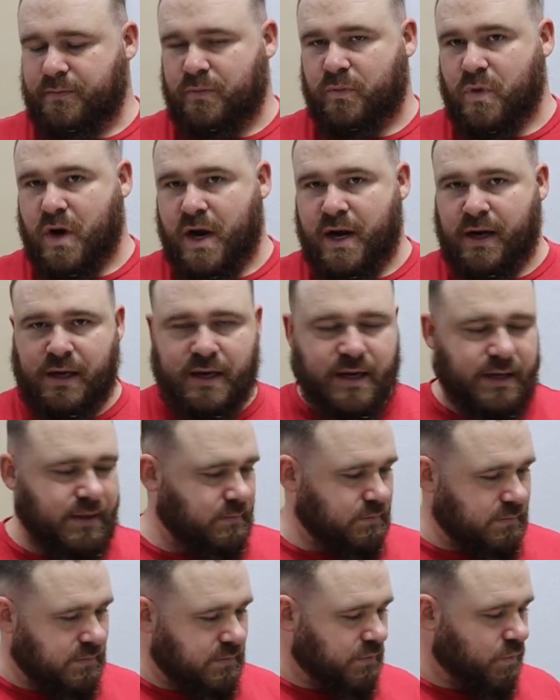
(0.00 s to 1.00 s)
Ryannet
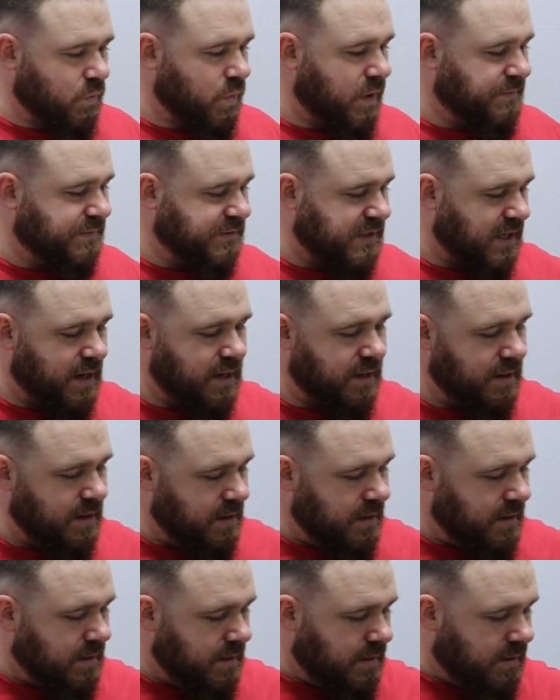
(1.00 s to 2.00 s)
website.
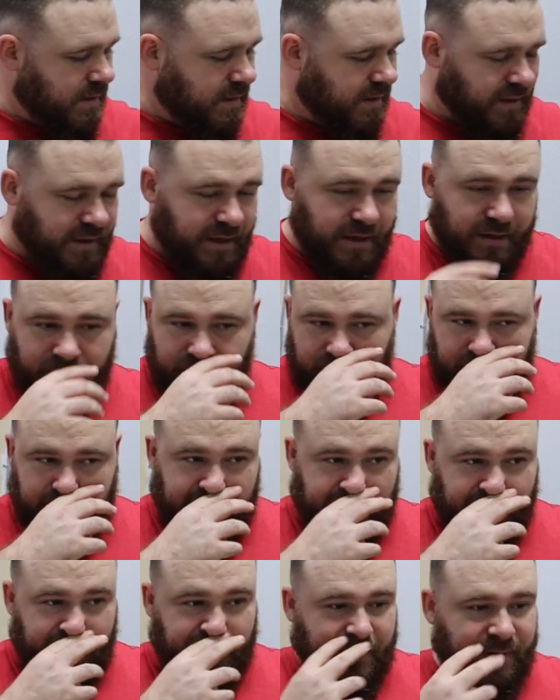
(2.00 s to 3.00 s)
And again,
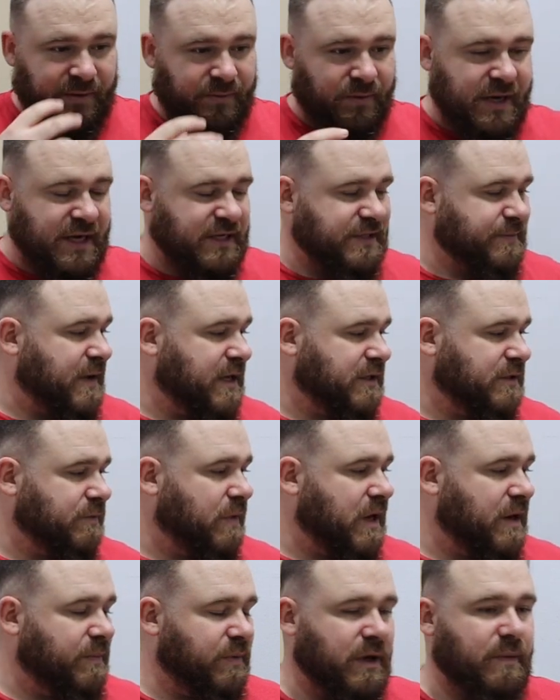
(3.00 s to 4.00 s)
we're not sponsored
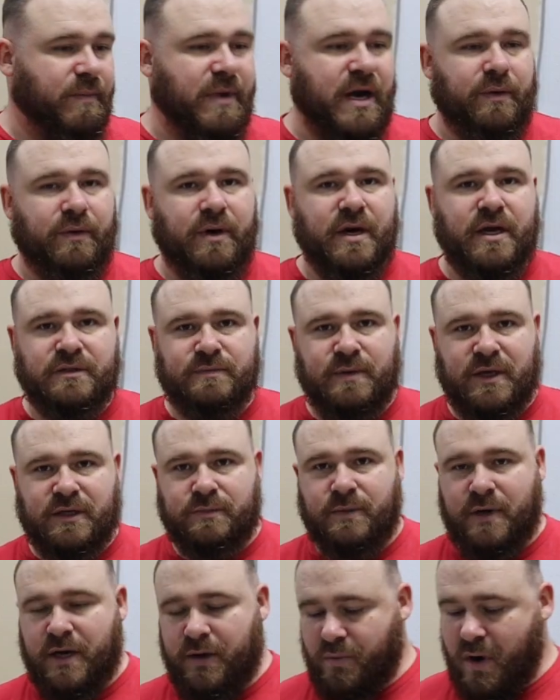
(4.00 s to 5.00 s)
by PMI, we're not
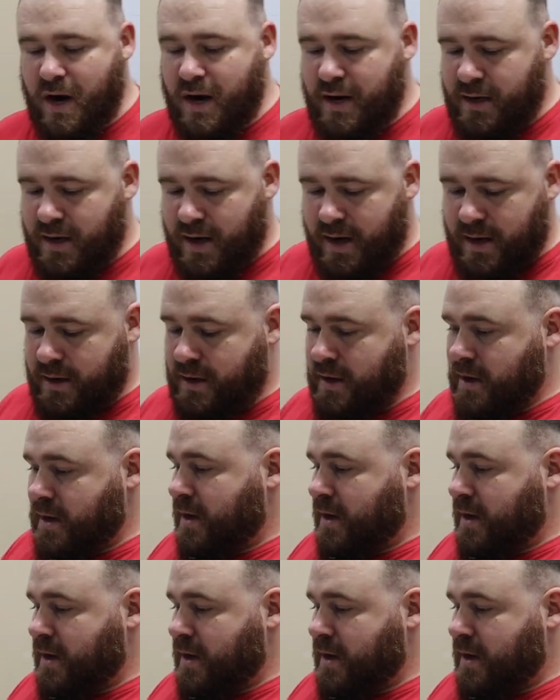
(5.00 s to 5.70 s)
sponsored by Ryannet.